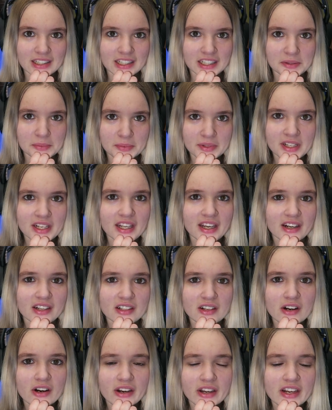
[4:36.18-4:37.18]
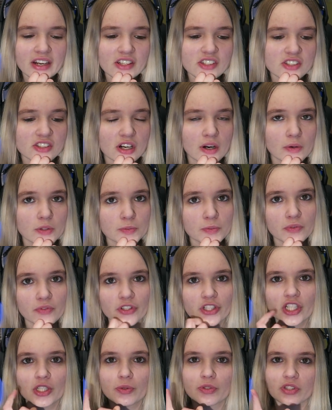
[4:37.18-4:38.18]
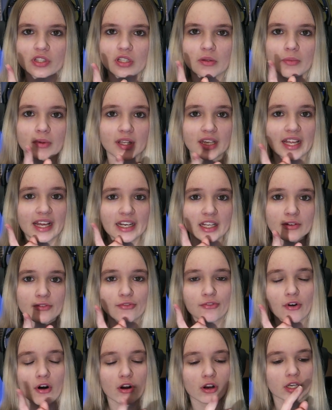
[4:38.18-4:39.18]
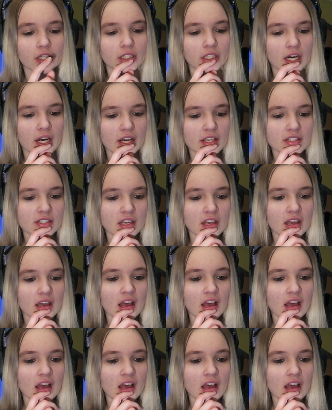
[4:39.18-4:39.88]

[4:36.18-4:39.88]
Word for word: Emilia Clarke in a Star Wars movie. She was in the Millennium Falcon, guys.